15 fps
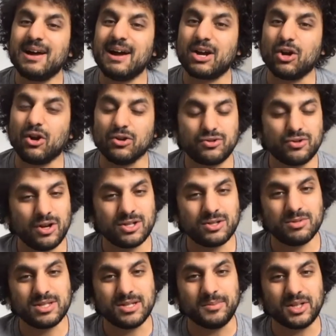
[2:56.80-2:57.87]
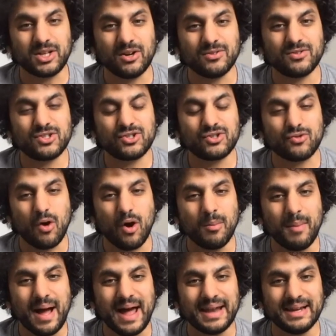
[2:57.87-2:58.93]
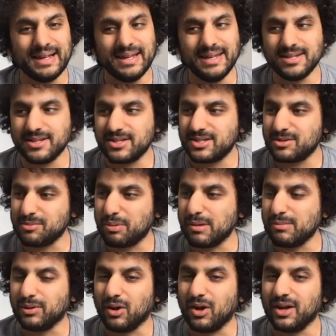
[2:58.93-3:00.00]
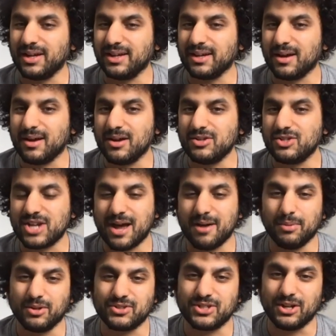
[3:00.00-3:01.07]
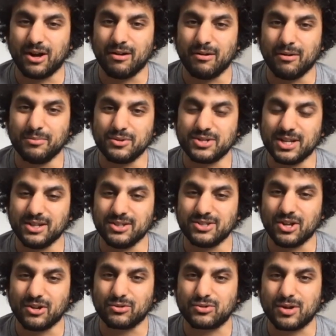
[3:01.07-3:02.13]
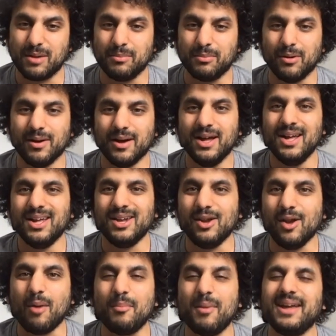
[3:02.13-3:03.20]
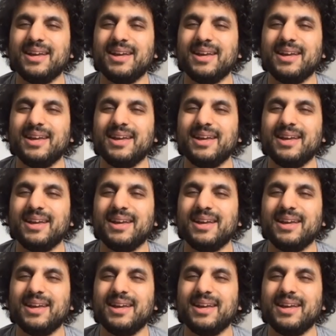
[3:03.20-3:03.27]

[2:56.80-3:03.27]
that contrasts with some of the kind of strongman leaders, people like uh, Jair Bolsonaro in Brazil and Donald Trump, who are not